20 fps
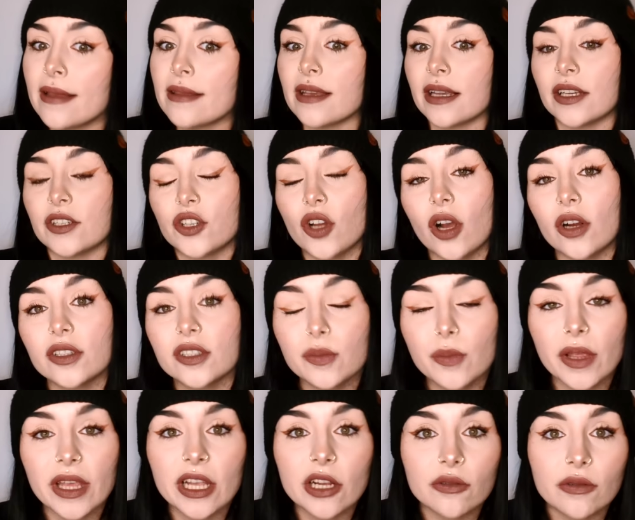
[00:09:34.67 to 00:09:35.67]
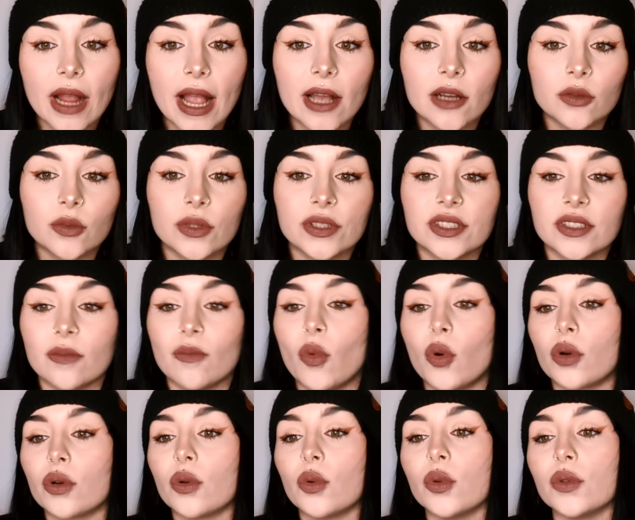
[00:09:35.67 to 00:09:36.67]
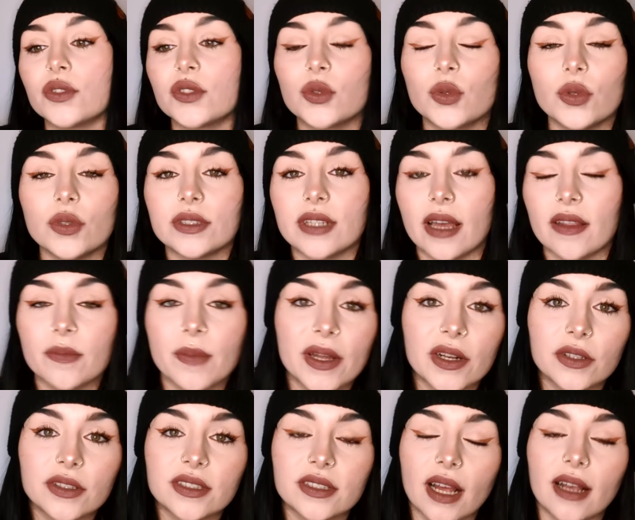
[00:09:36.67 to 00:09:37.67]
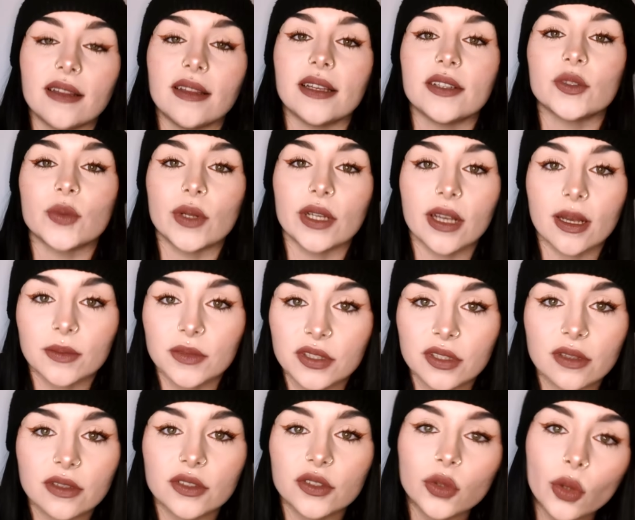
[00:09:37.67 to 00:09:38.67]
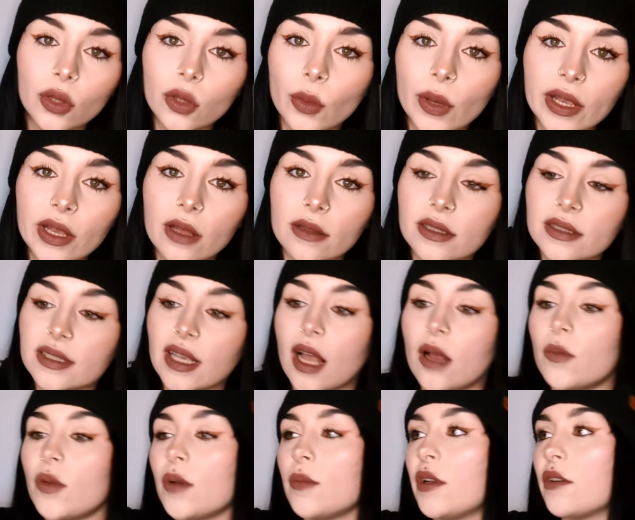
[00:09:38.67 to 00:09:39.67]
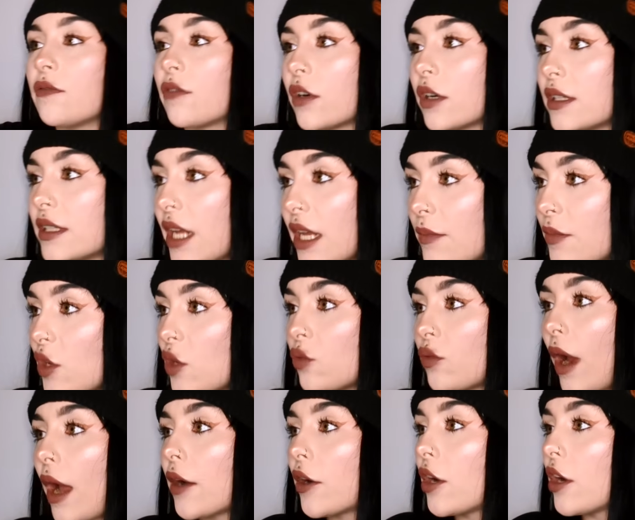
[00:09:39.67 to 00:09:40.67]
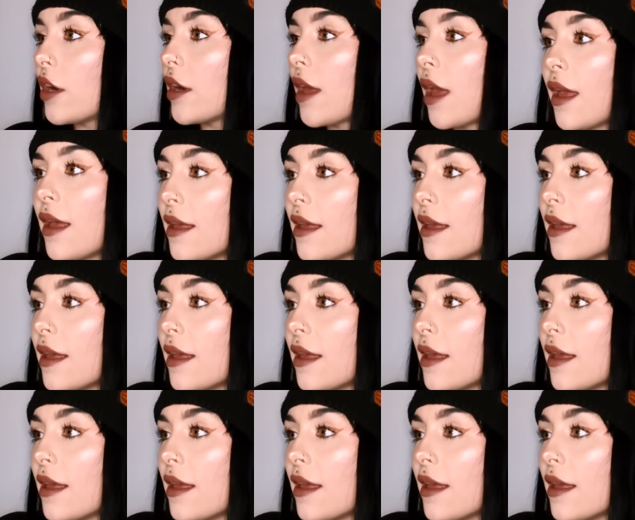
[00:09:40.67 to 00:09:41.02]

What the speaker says: The guitars play around with some more old school death metal stylings when it comes to the soloing on this album, and for a debut record,